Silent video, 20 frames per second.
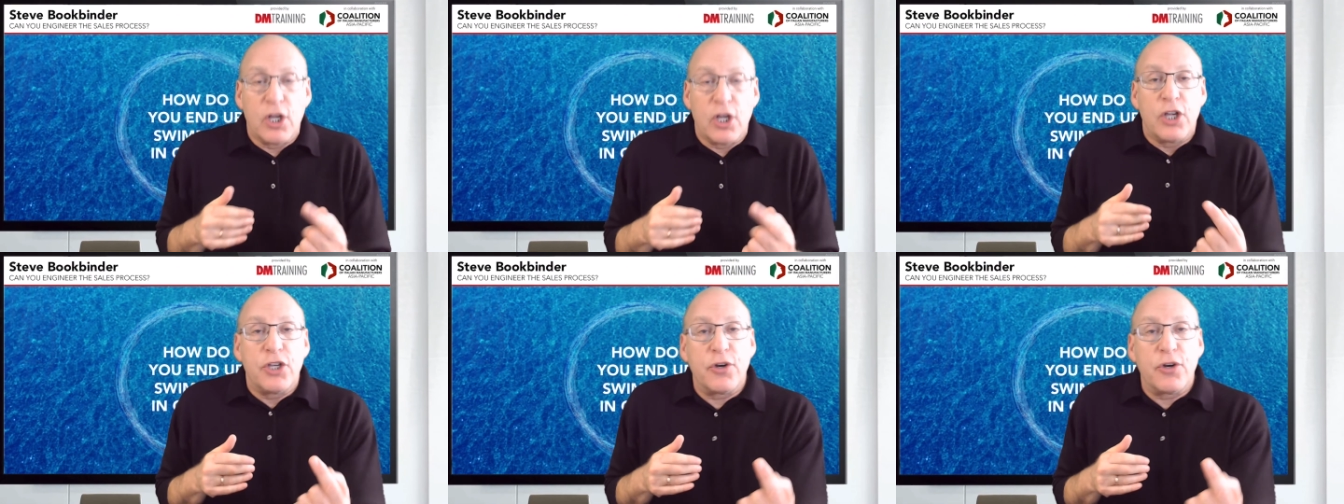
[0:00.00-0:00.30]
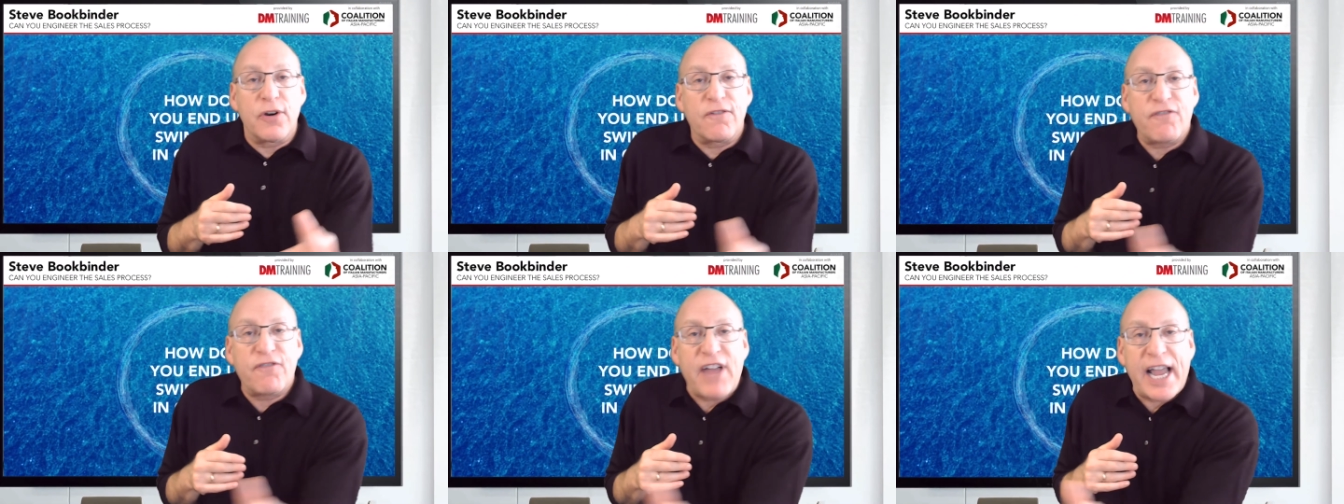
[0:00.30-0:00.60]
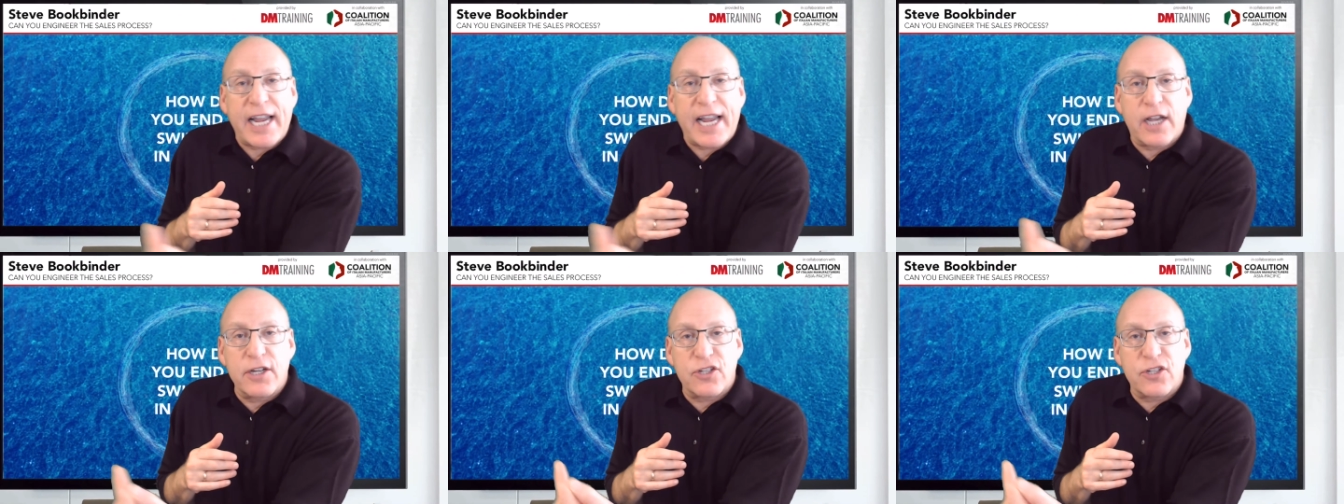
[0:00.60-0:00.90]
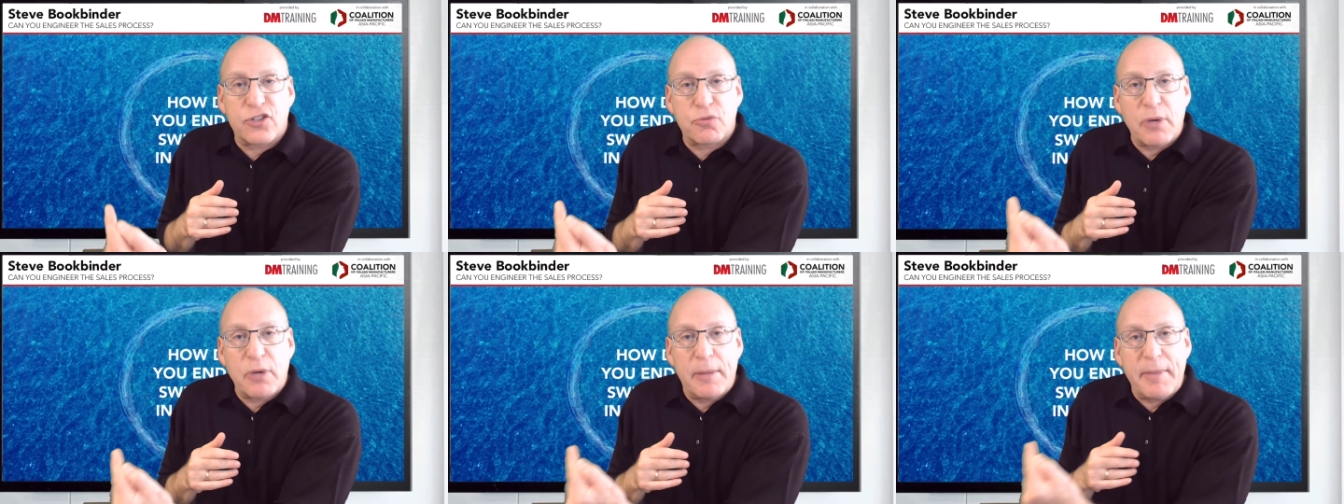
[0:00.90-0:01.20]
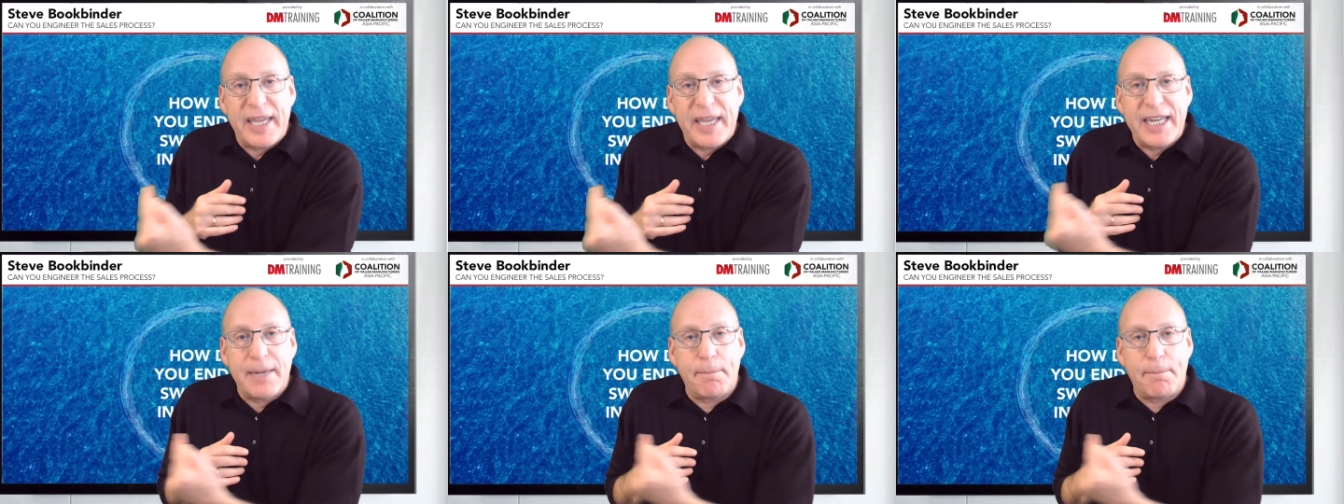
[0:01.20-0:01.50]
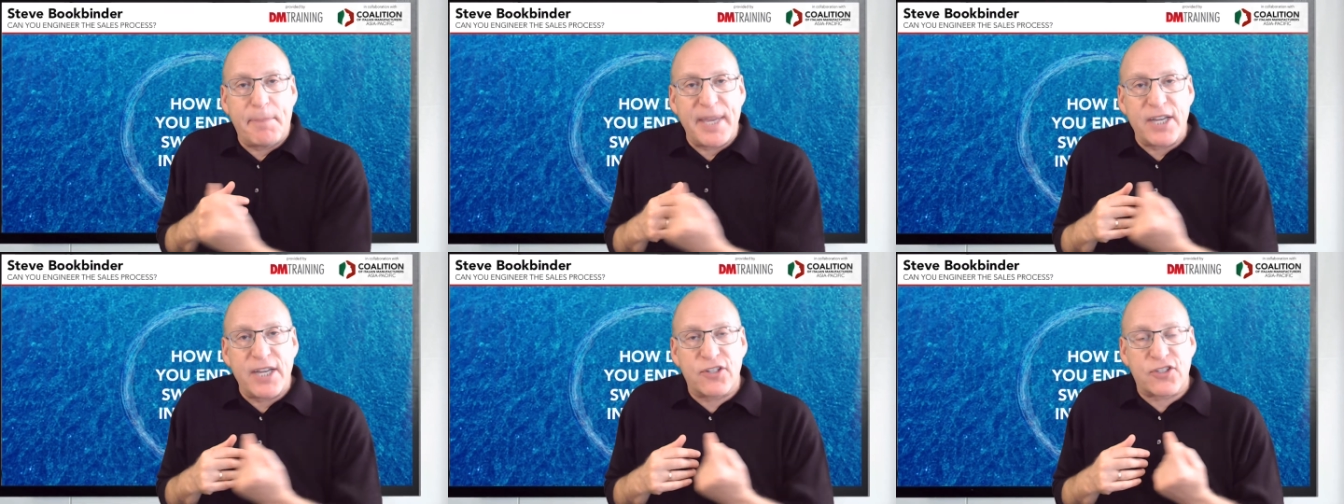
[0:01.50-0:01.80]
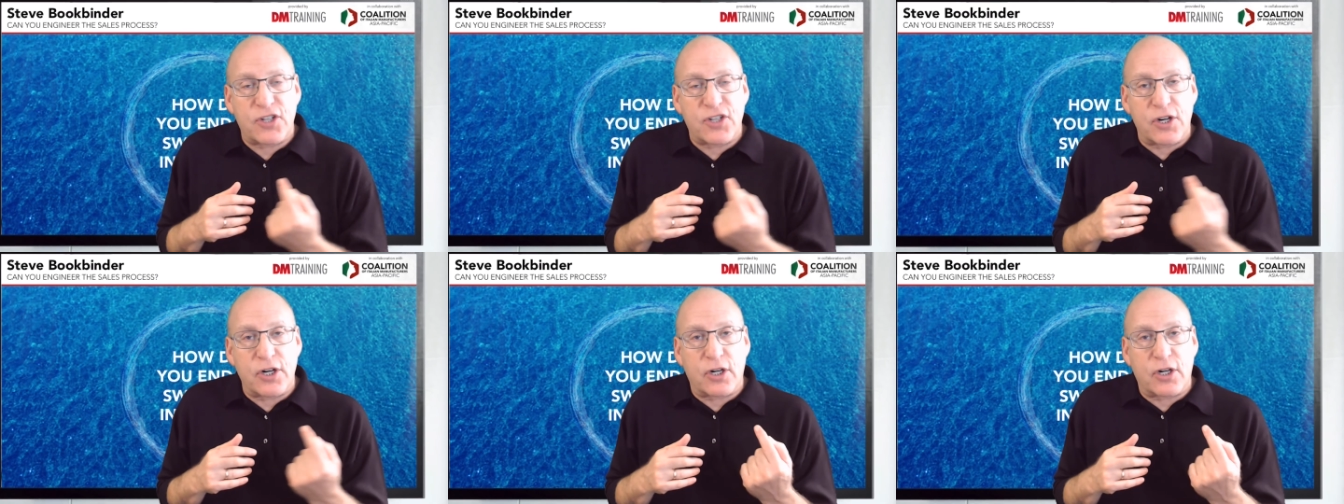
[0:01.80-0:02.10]
you're in fact going to swim in a big
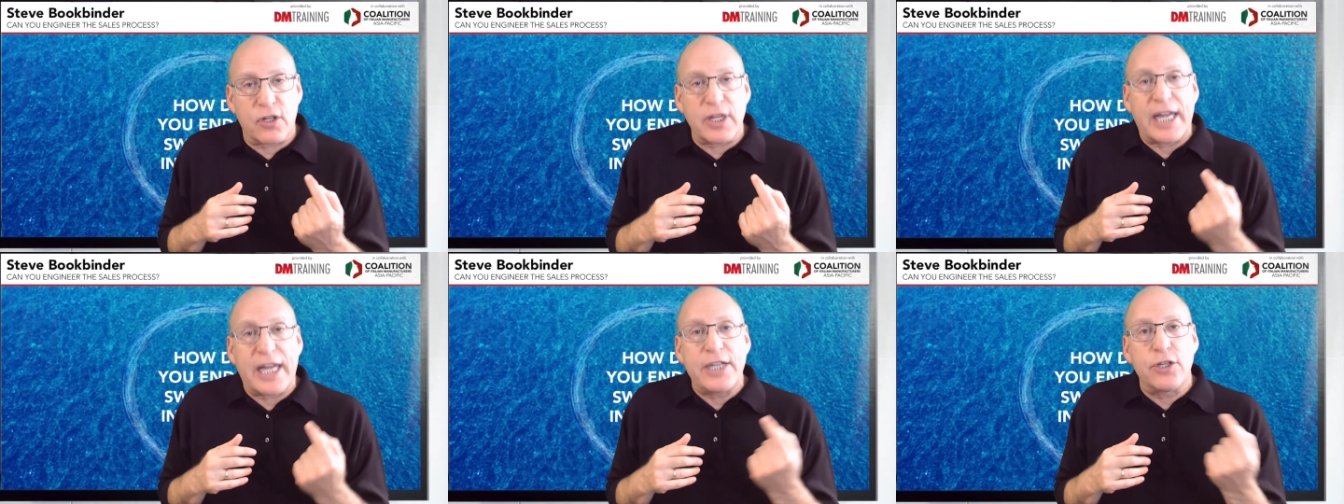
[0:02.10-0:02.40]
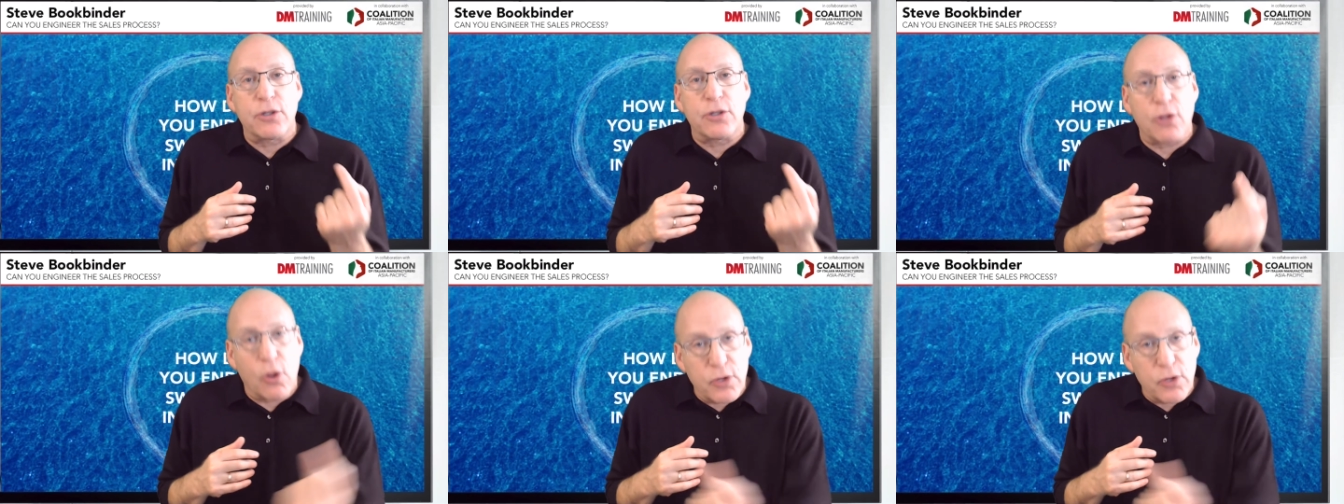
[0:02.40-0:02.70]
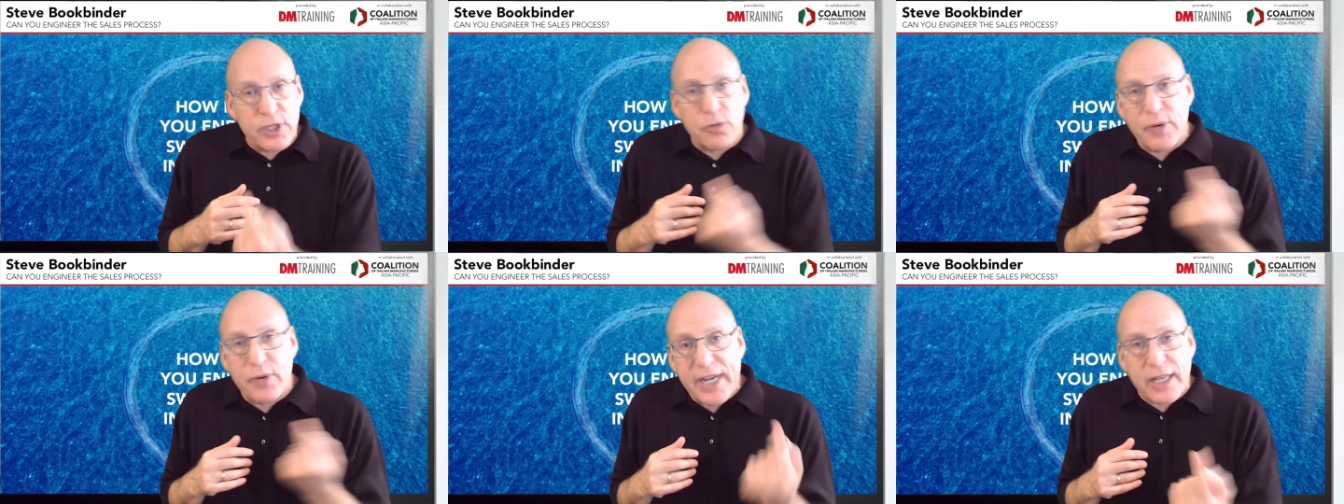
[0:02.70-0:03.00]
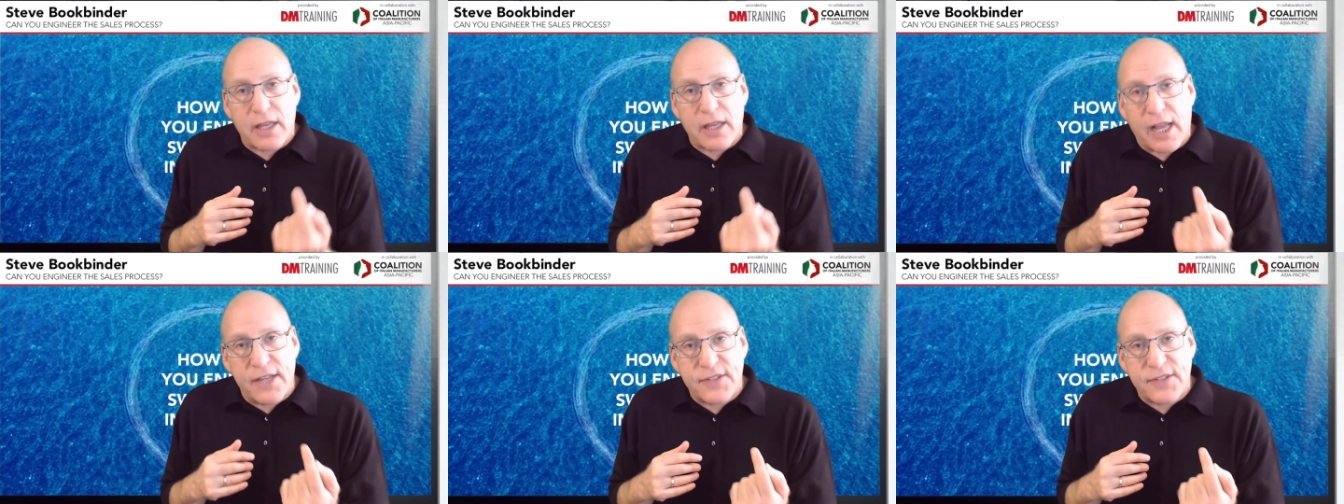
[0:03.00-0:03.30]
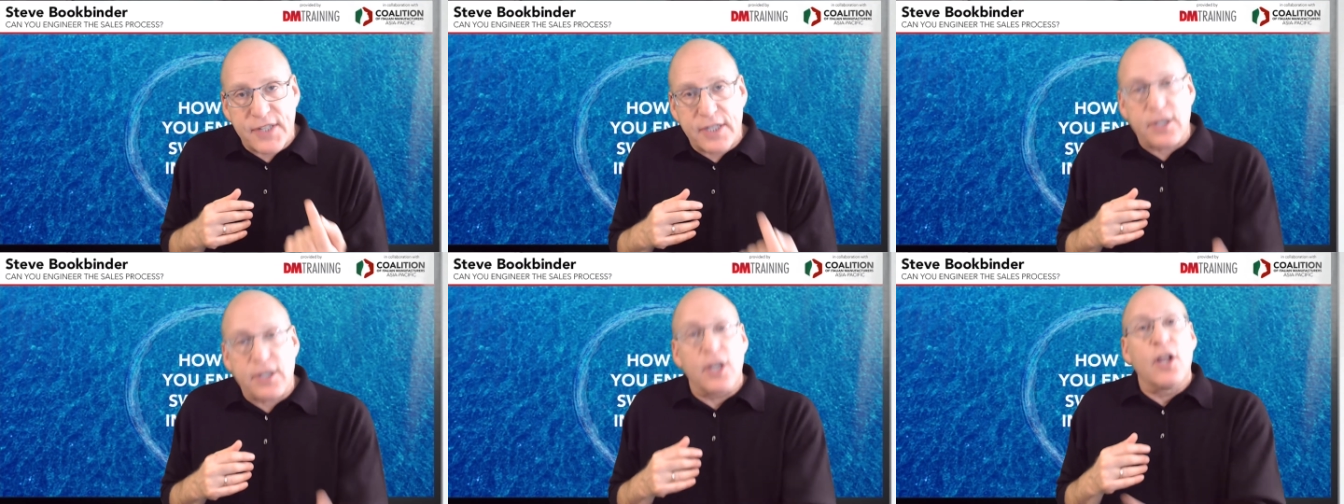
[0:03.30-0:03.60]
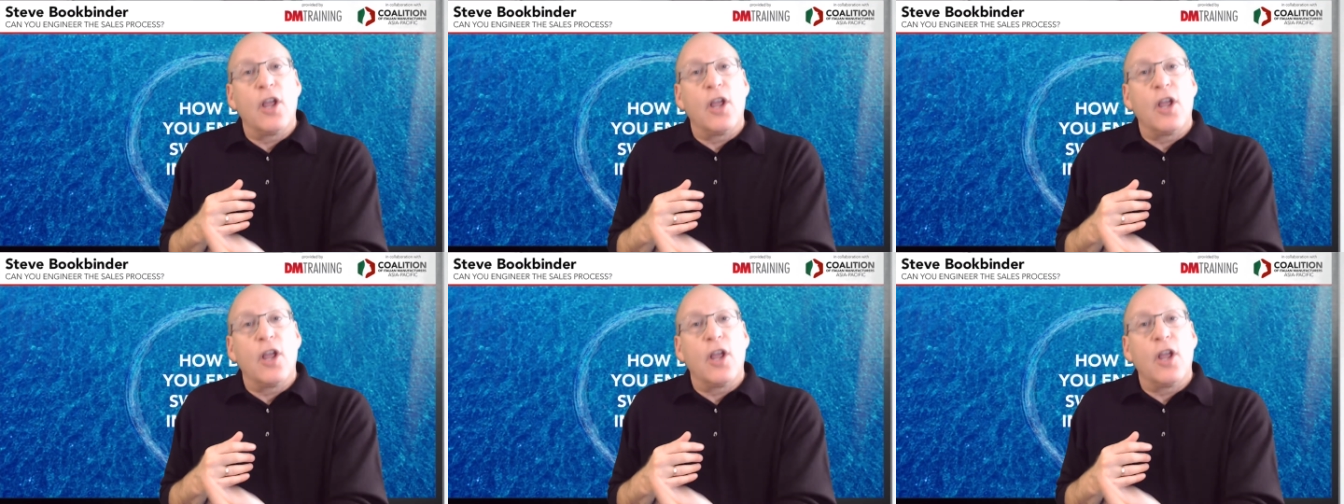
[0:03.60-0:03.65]
circle, and you'll only realize it